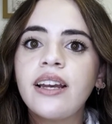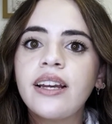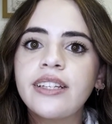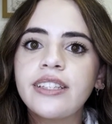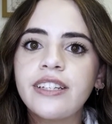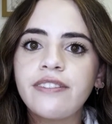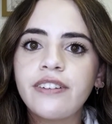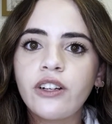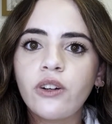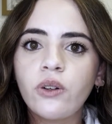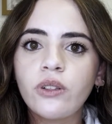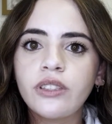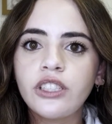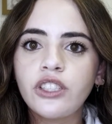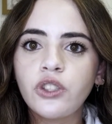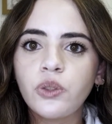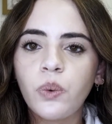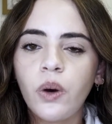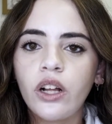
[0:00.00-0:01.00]
difficulty
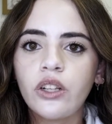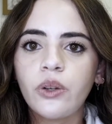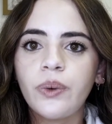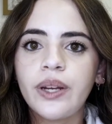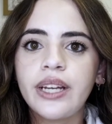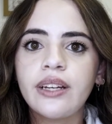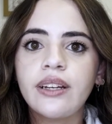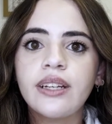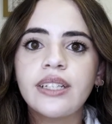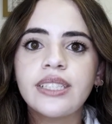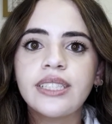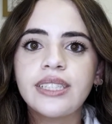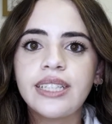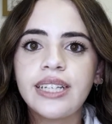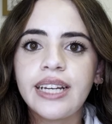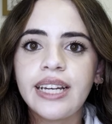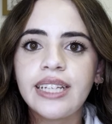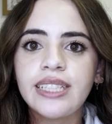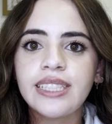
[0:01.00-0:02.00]
swallowing,
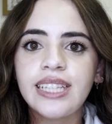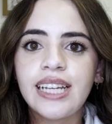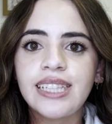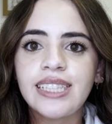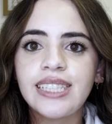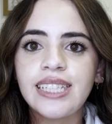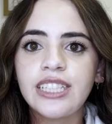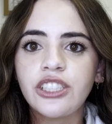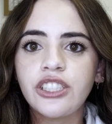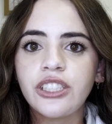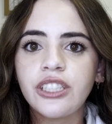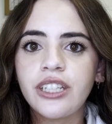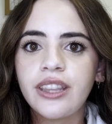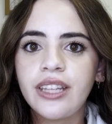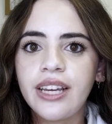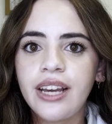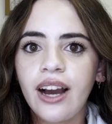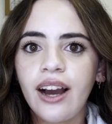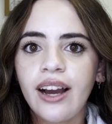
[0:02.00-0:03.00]
stinging sensation in
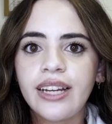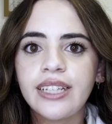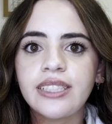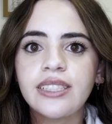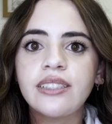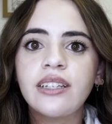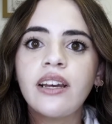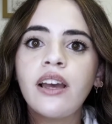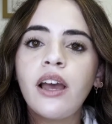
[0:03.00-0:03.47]
the eyes,